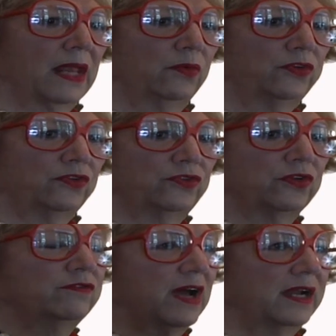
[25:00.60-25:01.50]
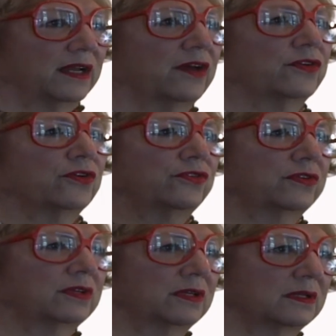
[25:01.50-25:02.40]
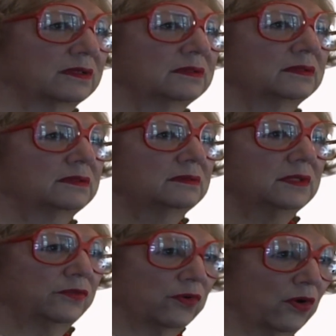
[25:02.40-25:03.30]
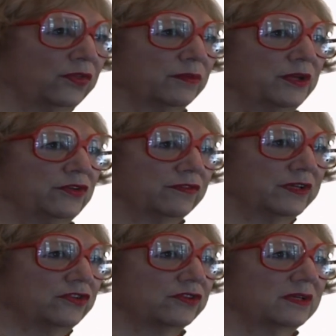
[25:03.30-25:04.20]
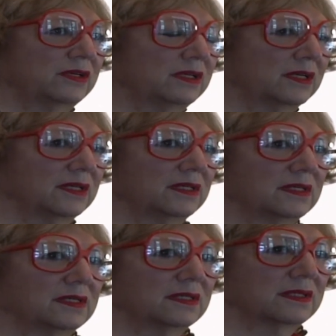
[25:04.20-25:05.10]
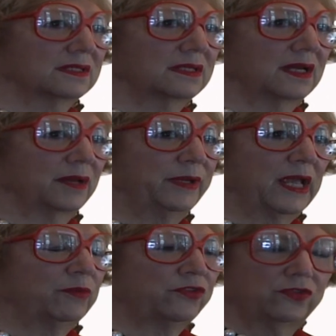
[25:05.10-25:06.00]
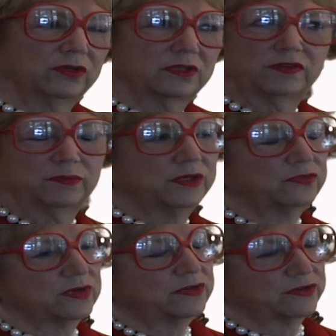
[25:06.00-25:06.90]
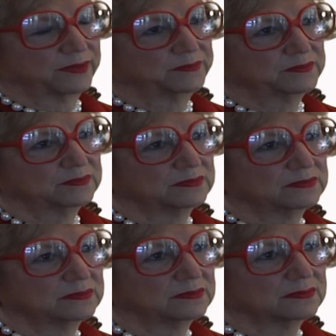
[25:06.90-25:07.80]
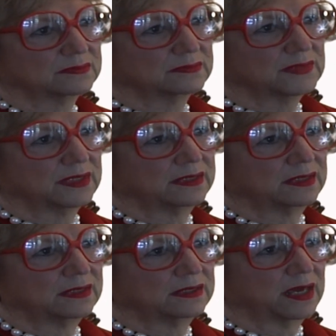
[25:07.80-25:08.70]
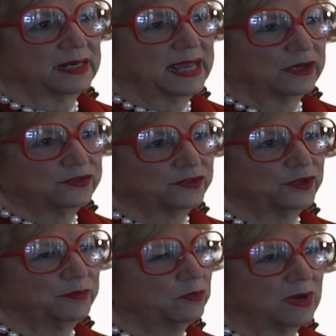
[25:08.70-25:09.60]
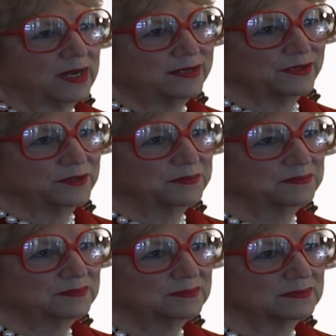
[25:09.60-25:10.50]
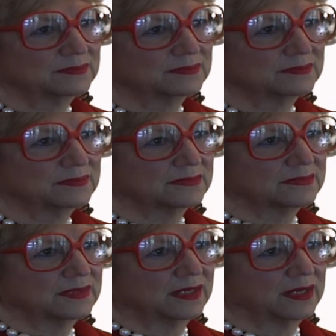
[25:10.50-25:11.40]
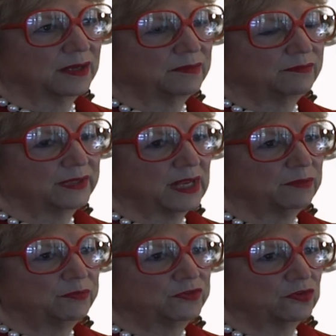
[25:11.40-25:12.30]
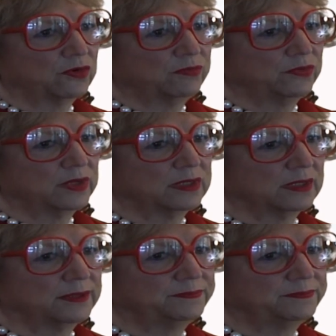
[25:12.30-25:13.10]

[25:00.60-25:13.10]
which is to invite others, enroll them in your vision. I became a student of administration. And not how to, but why to. And I became absorbed with